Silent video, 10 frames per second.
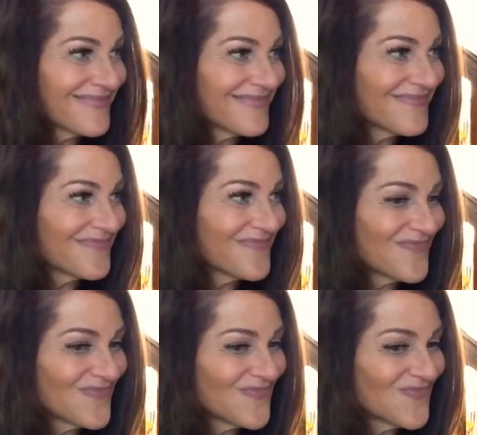
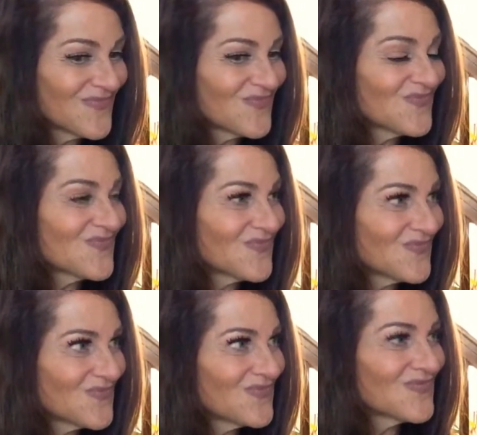
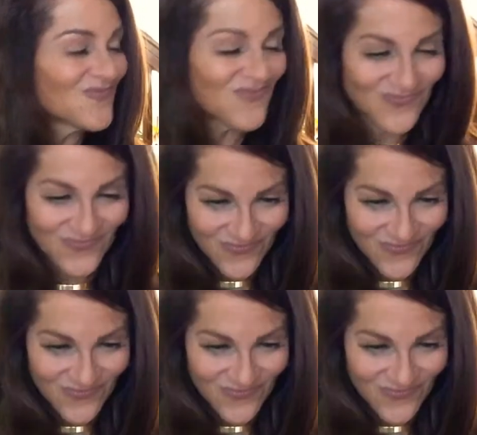The person shown says nothing.